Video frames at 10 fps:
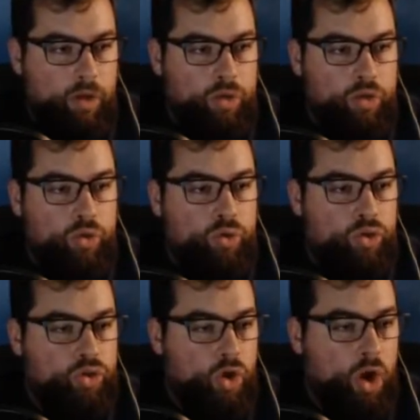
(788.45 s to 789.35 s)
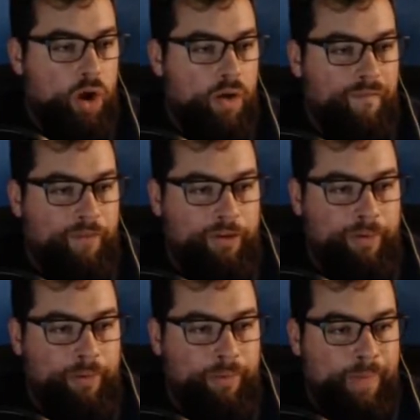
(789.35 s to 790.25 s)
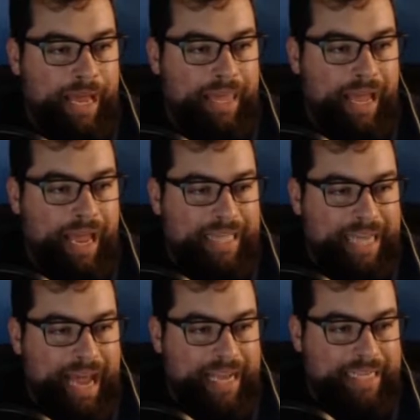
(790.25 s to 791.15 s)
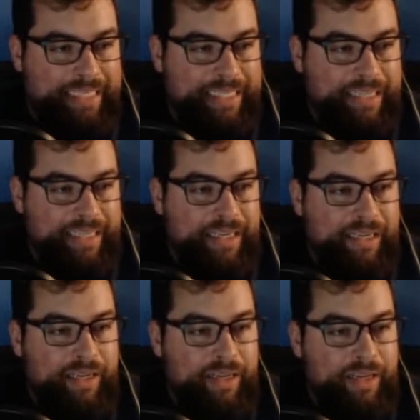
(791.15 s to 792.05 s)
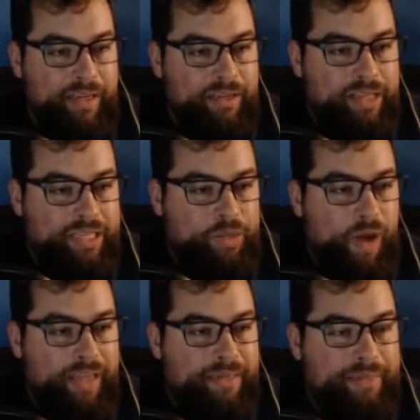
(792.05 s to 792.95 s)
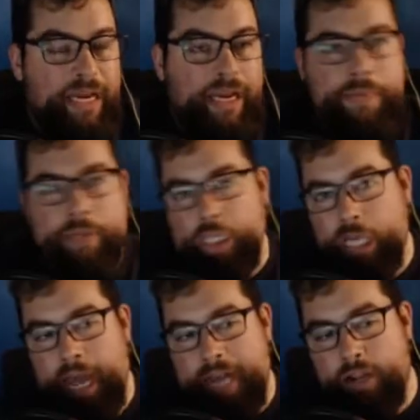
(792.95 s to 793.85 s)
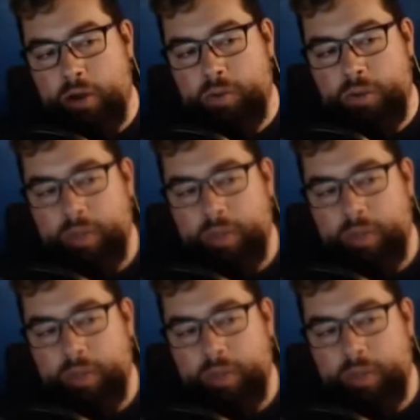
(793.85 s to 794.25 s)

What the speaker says: Too strong for melee attacks. So that's why sometimes I don't